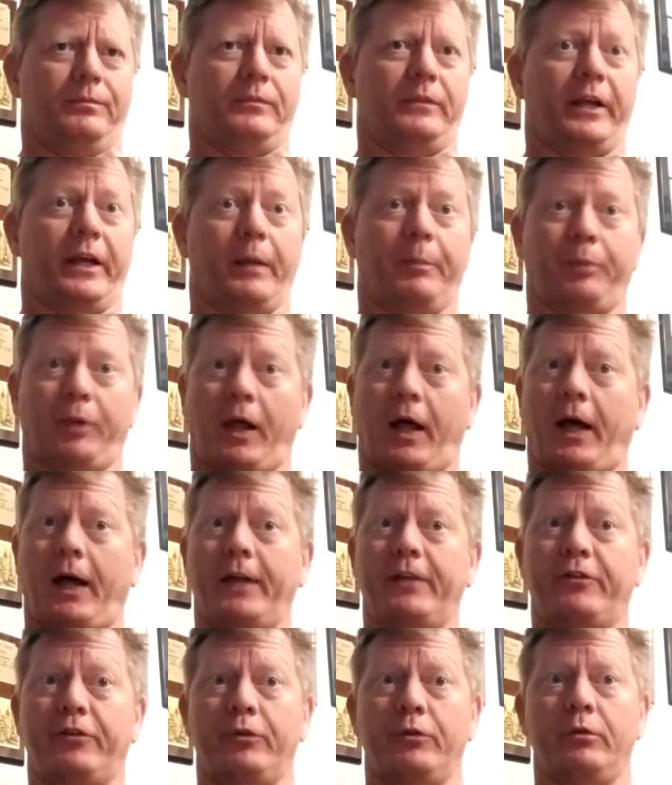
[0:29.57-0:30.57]
They
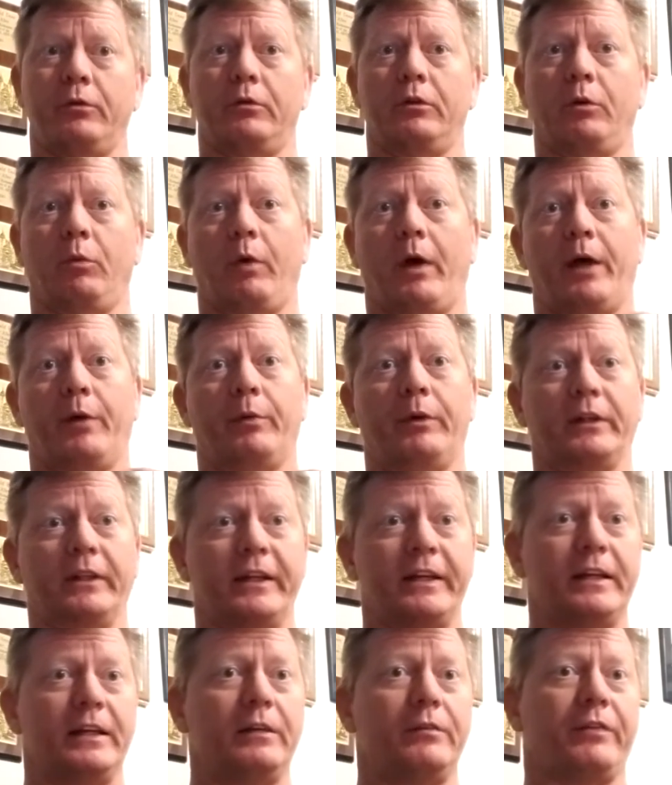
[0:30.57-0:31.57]
apply to the way we
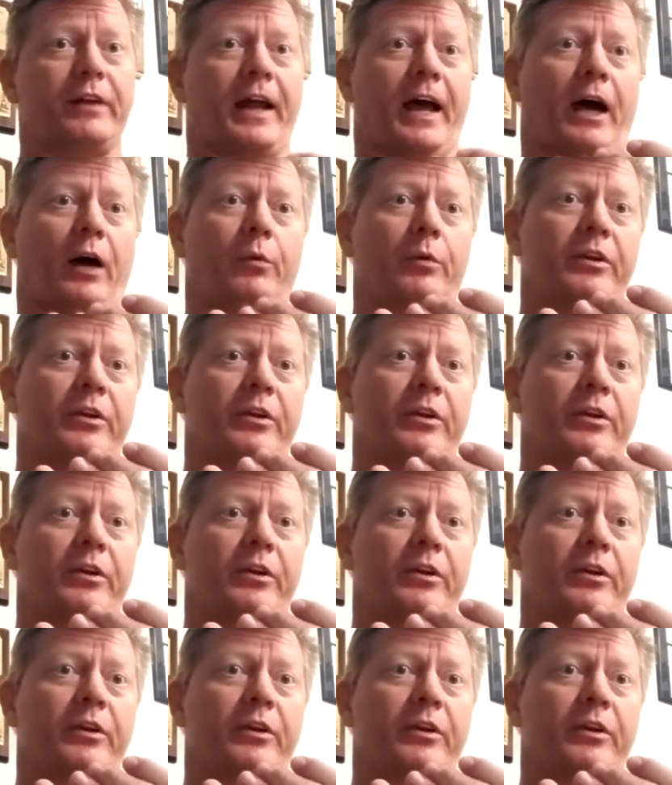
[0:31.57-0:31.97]
live and how